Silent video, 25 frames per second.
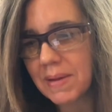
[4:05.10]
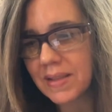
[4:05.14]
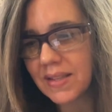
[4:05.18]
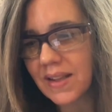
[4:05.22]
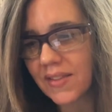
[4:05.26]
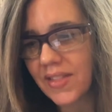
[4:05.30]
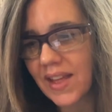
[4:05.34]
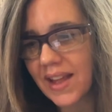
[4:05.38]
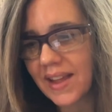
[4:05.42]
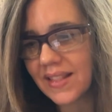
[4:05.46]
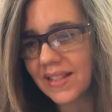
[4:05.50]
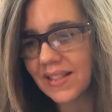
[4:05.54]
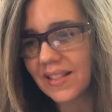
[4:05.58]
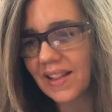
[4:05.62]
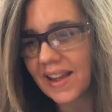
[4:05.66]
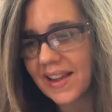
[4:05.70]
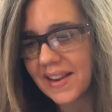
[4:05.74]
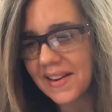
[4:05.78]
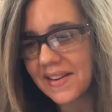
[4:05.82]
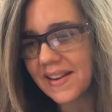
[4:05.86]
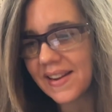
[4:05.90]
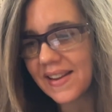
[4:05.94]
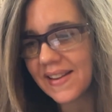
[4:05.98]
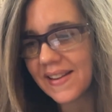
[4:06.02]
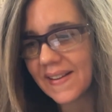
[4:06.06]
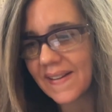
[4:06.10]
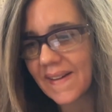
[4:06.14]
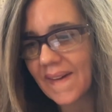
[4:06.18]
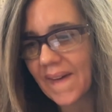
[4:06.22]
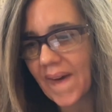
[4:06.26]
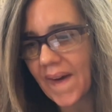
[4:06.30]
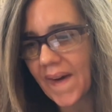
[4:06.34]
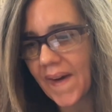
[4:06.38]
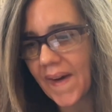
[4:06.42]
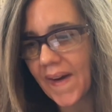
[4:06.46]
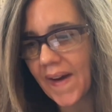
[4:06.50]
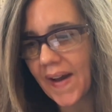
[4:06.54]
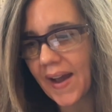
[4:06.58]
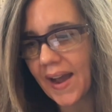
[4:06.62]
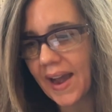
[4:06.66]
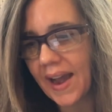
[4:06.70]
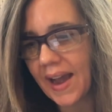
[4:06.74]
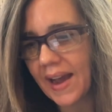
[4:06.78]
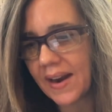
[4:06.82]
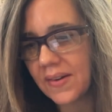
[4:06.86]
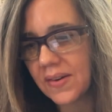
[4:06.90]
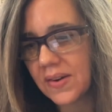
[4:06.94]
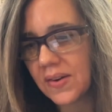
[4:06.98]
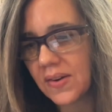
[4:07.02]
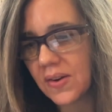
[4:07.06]
it's not that enlightening.
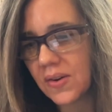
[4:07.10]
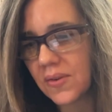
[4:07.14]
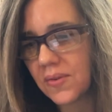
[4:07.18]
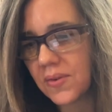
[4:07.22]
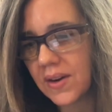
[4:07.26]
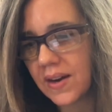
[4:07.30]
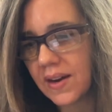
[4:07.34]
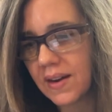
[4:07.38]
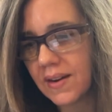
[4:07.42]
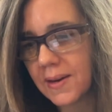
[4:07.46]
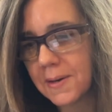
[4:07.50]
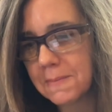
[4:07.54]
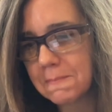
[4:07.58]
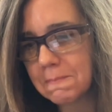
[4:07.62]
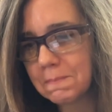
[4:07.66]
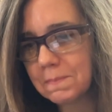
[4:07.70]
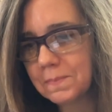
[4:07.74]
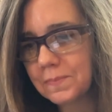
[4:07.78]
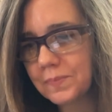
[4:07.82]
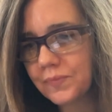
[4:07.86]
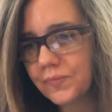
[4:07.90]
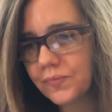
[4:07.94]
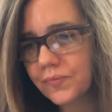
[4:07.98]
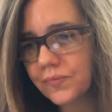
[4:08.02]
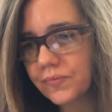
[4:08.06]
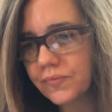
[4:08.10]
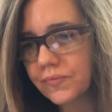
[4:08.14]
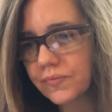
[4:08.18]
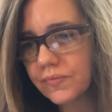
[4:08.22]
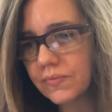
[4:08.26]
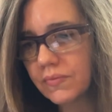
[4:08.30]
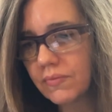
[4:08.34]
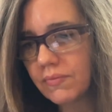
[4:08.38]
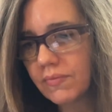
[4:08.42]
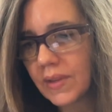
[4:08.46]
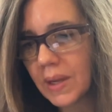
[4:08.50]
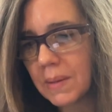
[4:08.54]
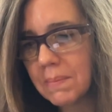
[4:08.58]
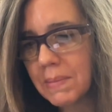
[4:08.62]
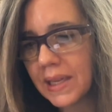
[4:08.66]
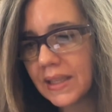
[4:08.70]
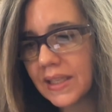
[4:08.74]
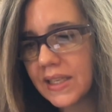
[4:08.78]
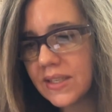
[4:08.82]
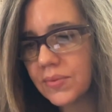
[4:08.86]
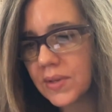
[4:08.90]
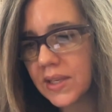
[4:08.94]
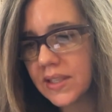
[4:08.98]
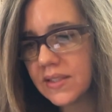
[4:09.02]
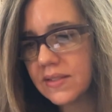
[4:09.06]
I don't know, but at
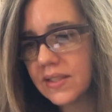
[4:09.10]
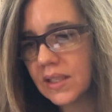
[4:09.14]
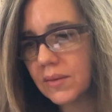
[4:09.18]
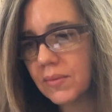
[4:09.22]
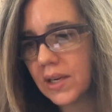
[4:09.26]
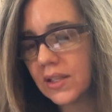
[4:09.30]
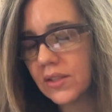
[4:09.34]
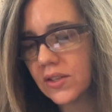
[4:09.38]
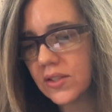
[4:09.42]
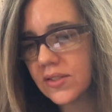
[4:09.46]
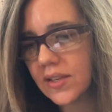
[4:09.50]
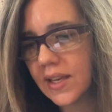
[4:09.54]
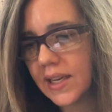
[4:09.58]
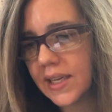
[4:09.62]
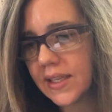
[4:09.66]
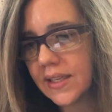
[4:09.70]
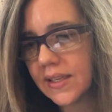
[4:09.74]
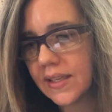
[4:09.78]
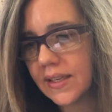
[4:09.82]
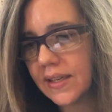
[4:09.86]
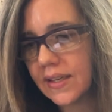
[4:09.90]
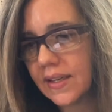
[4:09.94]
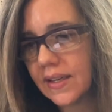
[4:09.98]
least we can see what it looks like.